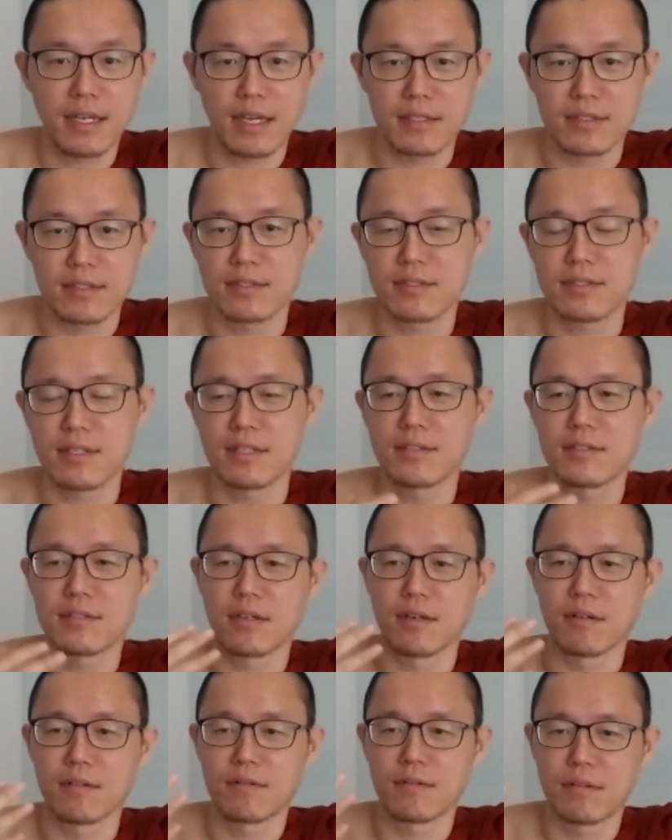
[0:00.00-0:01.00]
existence
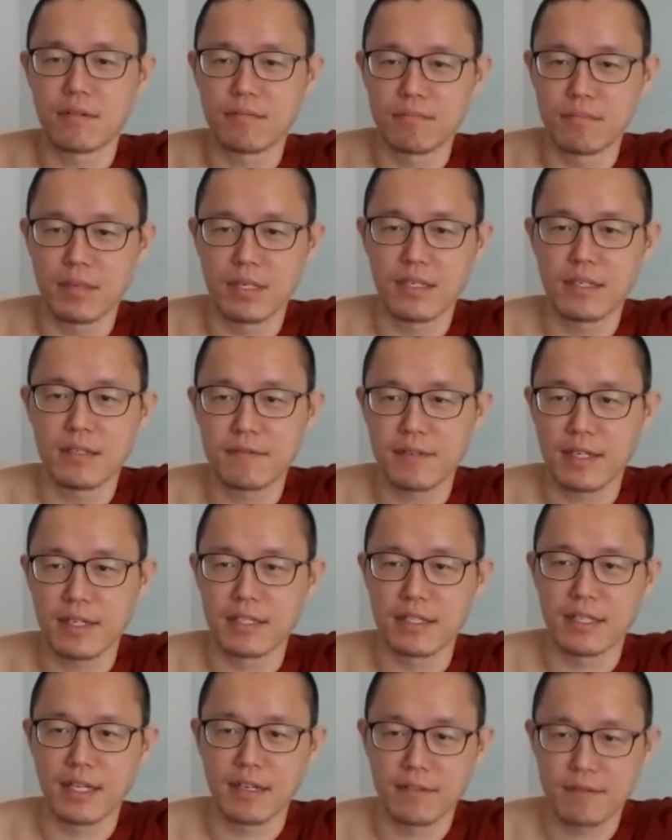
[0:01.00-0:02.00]
of birth
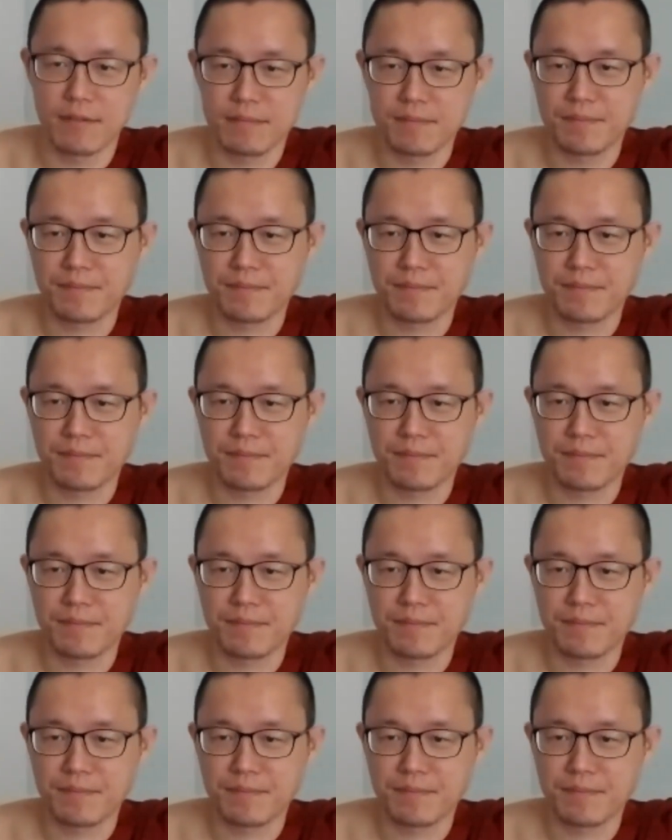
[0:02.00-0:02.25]
and death.